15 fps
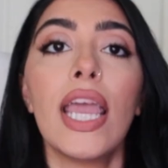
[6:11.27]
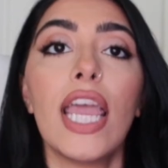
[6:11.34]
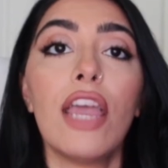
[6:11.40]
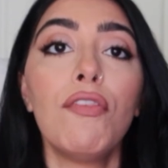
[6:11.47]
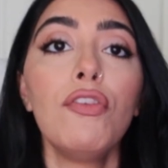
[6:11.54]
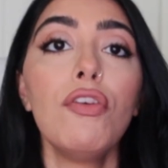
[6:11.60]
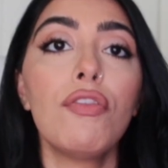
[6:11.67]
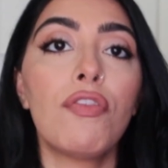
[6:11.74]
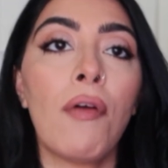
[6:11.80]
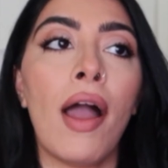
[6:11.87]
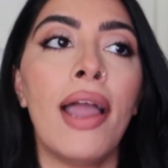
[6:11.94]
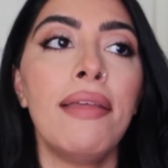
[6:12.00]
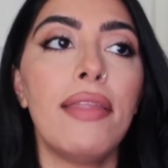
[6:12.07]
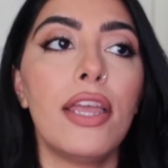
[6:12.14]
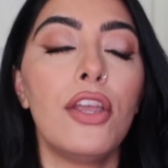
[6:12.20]
If you
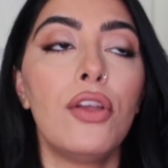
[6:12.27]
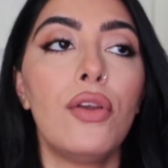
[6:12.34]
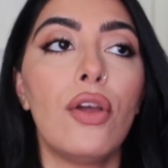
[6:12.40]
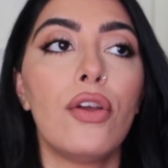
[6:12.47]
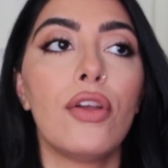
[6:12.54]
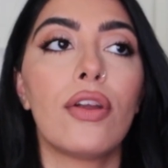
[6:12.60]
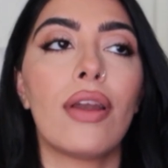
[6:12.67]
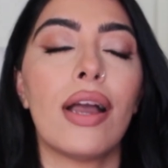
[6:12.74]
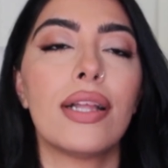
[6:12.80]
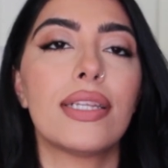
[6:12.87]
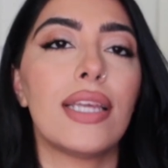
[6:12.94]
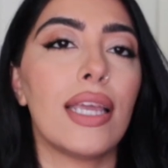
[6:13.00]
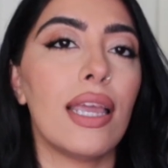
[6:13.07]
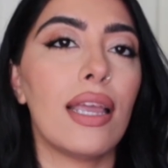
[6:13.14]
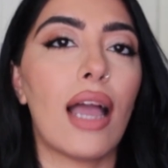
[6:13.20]
find that you're not
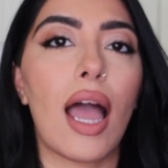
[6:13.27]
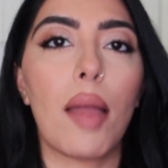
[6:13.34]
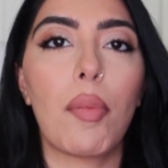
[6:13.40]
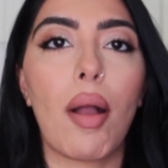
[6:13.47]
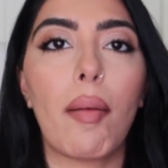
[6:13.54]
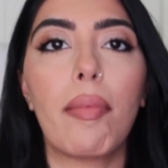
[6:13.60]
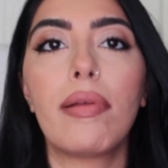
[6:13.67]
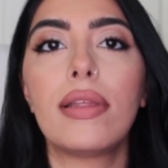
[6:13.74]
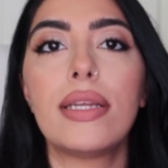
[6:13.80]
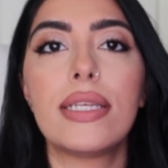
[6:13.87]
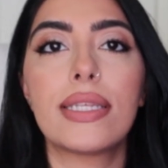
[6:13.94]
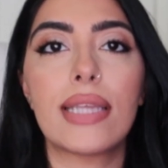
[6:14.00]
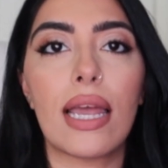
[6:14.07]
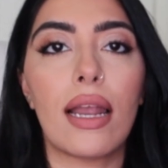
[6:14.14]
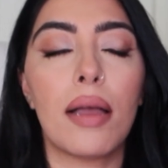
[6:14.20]
taking high
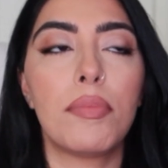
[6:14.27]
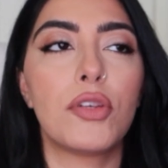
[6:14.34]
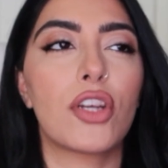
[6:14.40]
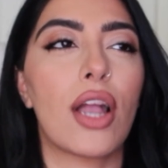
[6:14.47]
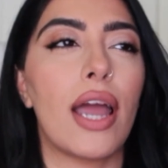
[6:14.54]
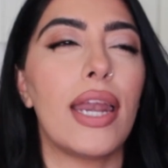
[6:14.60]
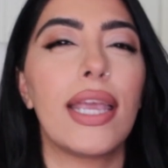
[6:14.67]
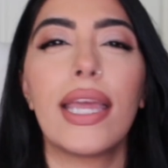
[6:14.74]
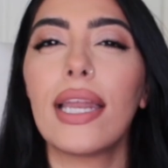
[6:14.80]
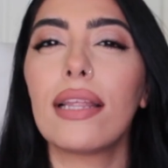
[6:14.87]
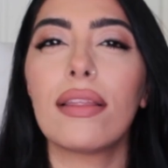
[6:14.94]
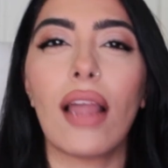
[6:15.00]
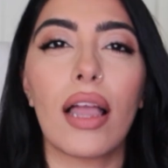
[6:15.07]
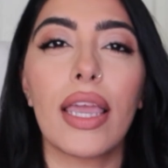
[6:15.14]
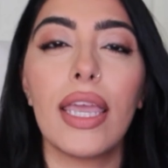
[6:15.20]
probability setups, you're kind of
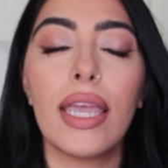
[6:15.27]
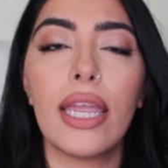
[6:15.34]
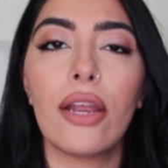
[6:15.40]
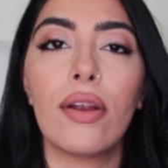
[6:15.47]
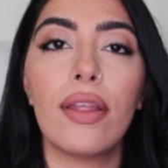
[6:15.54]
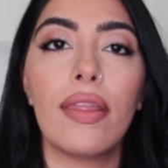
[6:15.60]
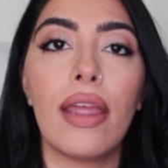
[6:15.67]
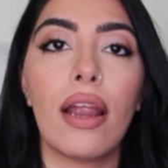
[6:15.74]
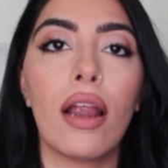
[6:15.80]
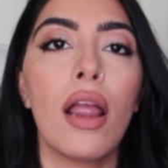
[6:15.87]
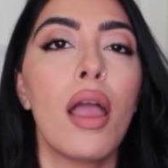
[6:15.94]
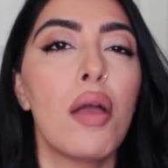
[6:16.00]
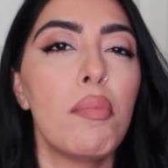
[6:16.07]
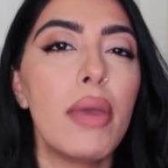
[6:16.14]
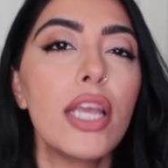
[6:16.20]
getting lucky here and
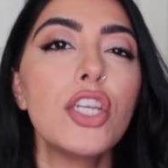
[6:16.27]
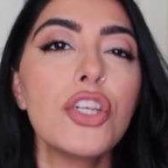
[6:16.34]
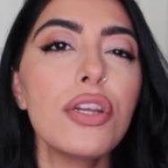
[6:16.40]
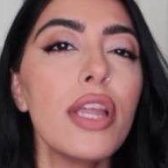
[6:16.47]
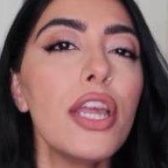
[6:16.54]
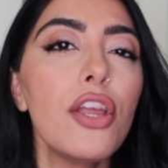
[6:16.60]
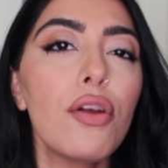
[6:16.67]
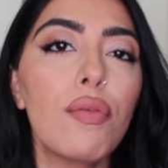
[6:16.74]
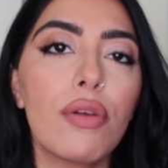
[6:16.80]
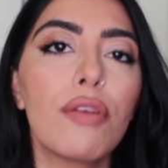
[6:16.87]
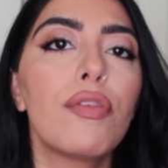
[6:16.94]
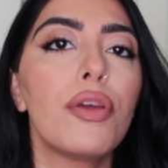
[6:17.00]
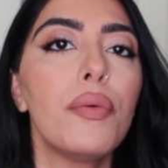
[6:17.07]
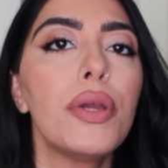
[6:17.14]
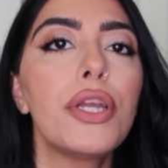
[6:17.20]
there, make sure that you're
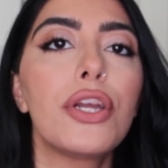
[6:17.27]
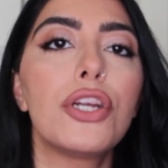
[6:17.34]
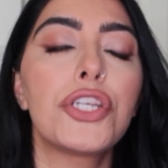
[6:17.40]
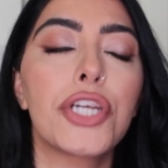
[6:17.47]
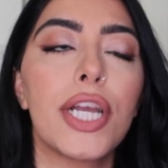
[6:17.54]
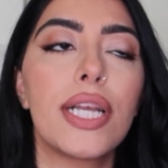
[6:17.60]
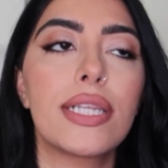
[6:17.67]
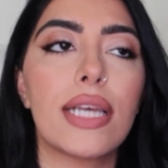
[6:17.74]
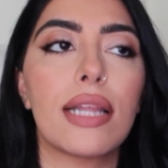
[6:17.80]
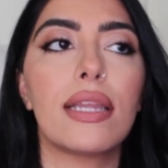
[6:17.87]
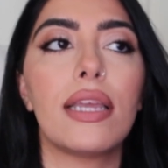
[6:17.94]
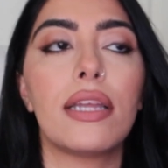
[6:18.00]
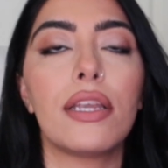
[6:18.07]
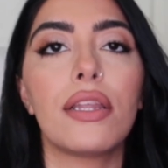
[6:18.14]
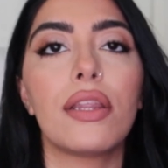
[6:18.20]
reviewing your trades at
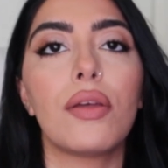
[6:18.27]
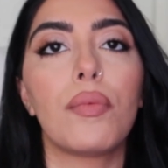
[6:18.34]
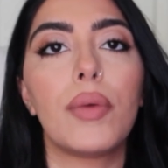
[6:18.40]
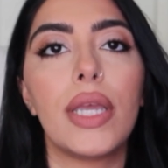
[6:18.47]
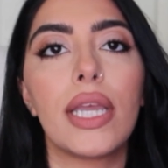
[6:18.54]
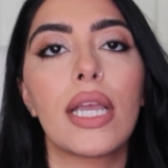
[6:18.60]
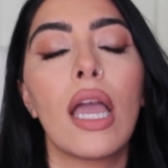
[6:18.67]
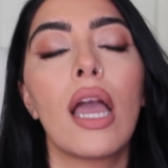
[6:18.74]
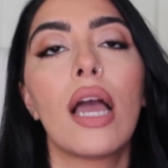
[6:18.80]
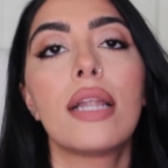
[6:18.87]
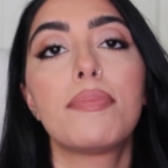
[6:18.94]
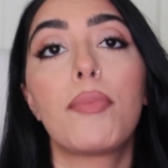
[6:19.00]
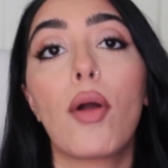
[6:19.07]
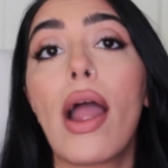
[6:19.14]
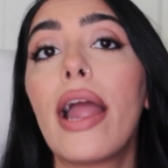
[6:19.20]
the end of the week
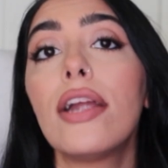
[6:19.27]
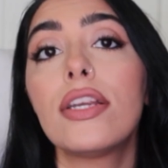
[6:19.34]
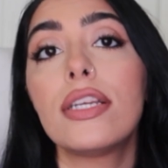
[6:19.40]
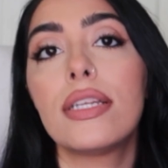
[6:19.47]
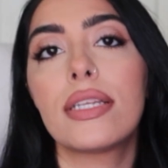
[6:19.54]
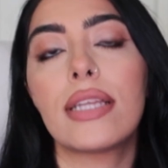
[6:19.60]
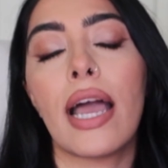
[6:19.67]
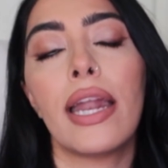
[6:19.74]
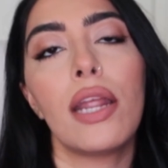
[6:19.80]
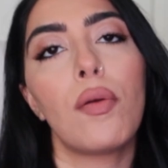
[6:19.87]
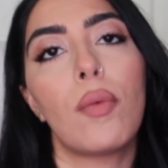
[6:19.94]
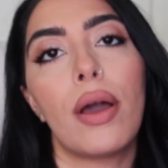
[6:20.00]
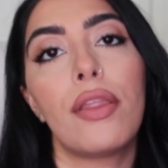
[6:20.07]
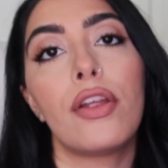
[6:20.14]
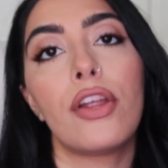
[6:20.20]
prior to deciding
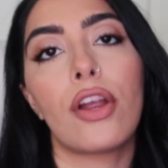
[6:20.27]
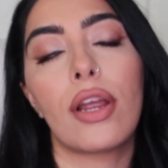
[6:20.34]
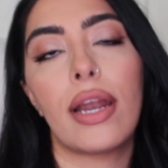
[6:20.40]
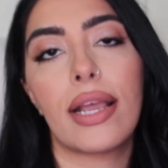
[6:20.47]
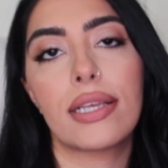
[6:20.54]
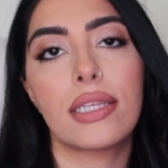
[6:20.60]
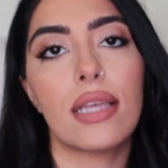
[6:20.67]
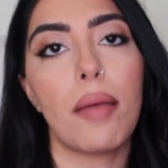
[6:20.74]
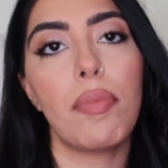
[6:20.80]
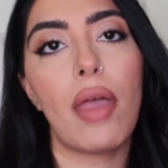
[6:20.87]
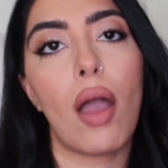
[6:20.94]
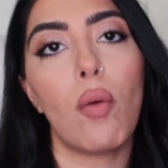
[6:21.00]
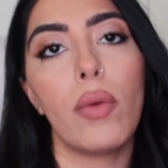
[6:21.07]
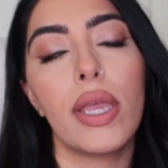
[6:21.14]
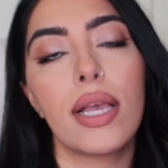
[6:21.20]
whether you're going to accept
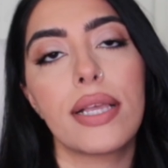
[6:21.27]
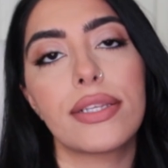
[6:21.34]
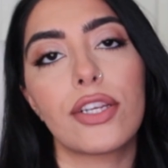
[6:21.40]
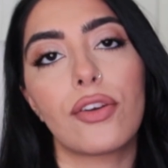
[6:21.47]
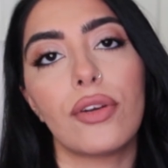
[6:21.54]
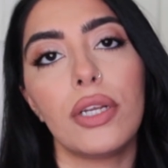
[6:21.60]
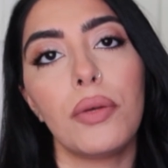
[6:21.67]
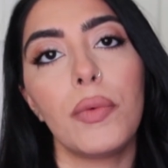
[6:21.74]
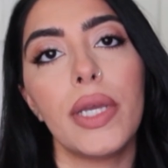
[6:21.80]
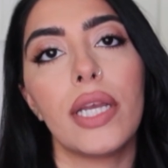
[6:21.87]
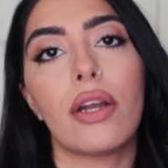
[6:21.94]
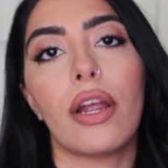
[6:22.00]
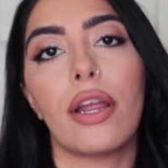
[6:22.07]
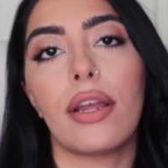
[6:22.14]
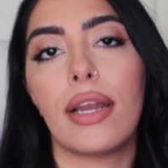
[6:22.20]
that week as a green
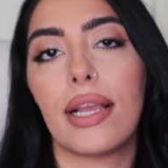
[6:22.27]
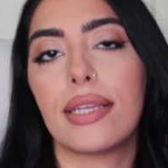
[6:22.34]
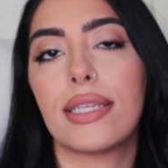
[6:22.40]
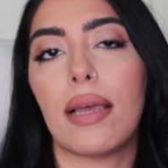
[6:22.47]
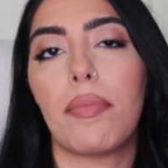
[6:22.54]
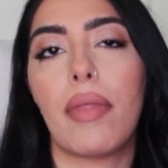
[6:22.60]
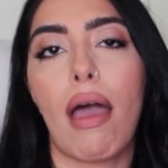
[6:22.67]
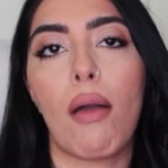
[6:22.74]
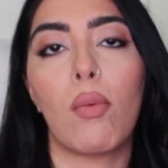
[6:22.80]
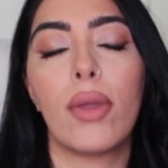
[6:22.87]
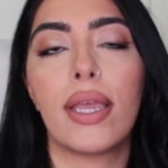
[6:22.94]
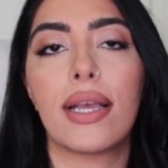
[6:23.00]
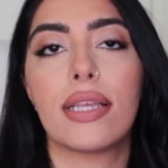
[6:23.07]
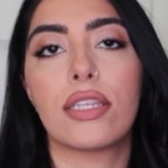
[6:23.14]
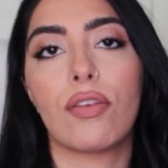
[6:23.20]
week or you're going to accept that
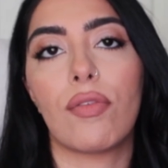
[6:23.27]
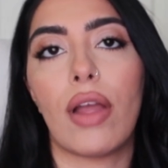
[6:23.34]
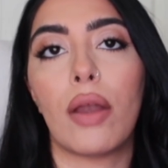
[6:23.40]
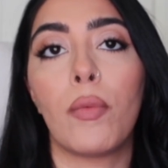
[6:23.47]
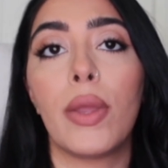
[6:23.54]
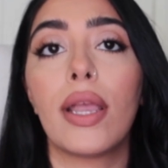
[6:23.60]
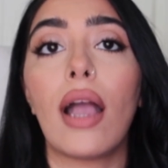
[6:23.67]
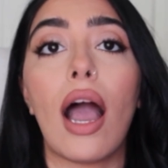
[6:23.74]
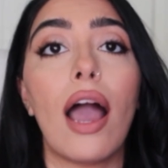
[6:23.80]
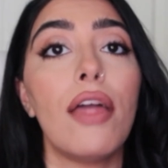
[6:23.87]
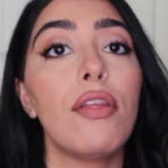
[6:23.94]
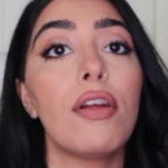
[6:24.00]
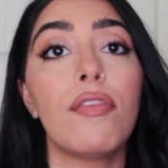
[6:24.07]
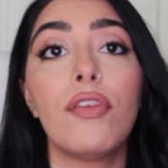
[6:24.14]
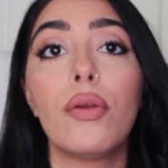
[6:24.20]
week as a red week,
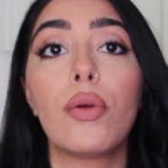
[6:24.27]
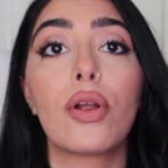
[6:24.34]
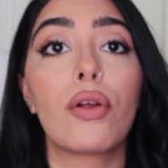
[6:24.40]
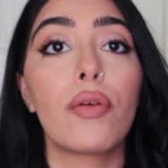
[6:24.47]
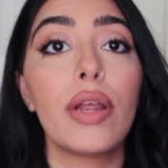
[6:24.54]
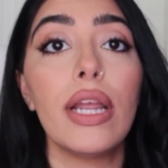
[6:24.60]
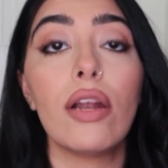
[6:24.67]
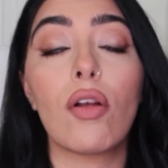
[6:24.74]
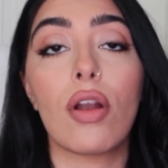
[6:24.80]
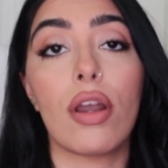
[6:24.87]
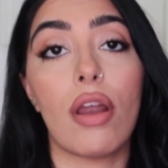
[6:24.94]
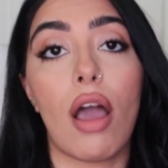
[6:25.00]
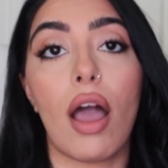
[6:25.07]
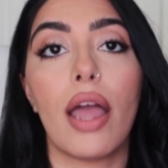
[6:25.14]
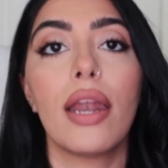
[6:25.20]
either if you were green or
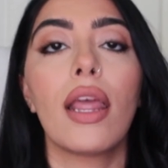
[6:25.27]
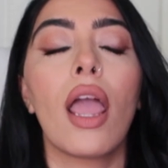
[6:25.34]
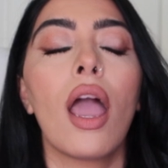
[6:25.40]
not.